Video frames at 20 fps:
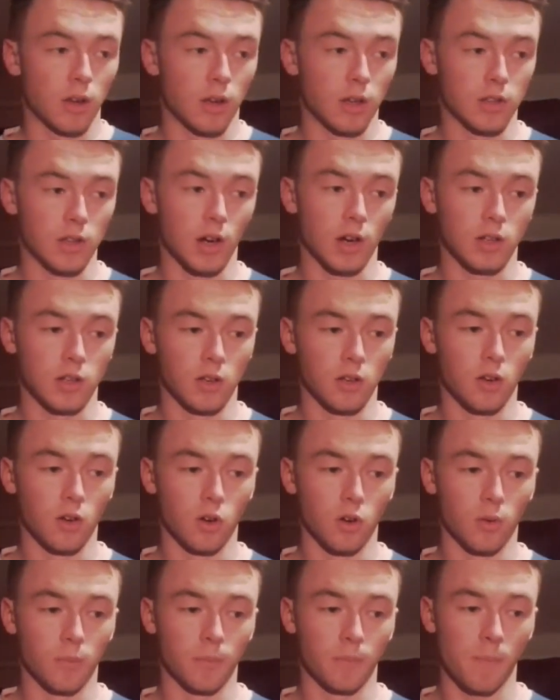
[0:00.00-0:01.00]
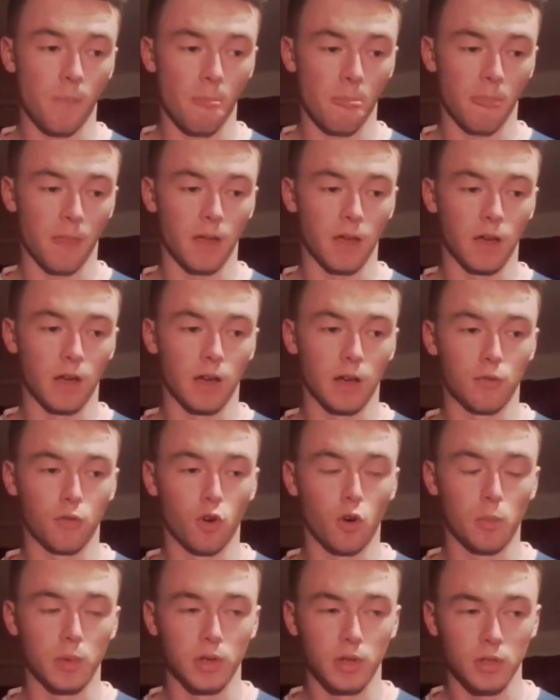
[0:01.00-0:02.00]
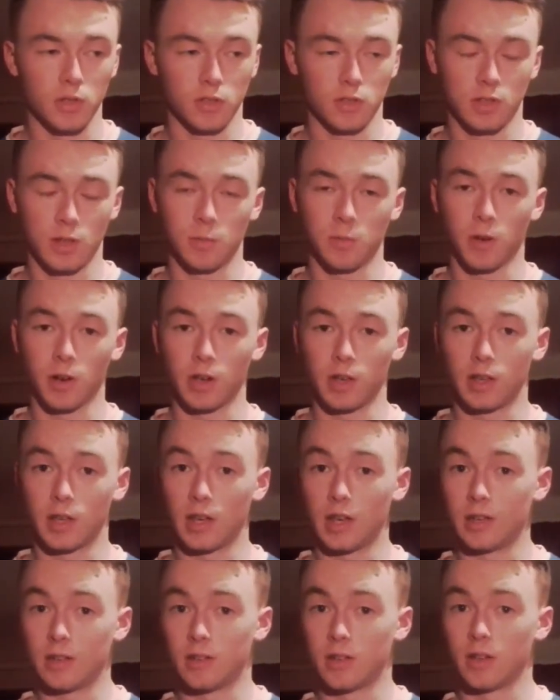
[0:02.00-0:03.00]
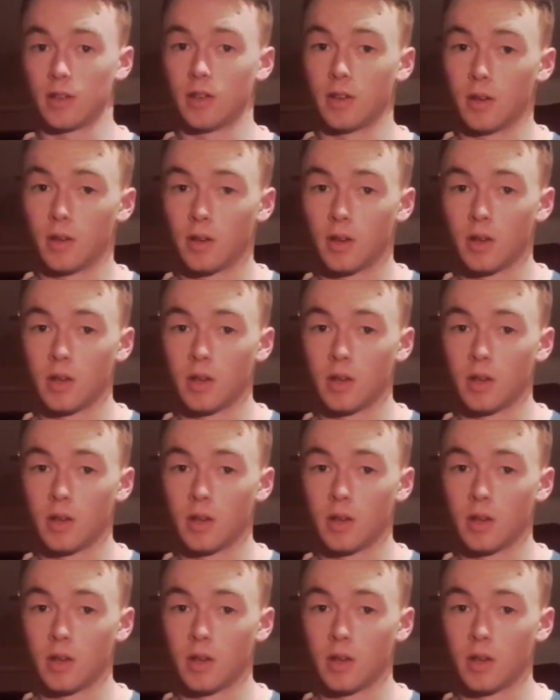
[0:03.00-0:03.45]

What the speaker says: It's hard to know. Roman doesn't seem very keen to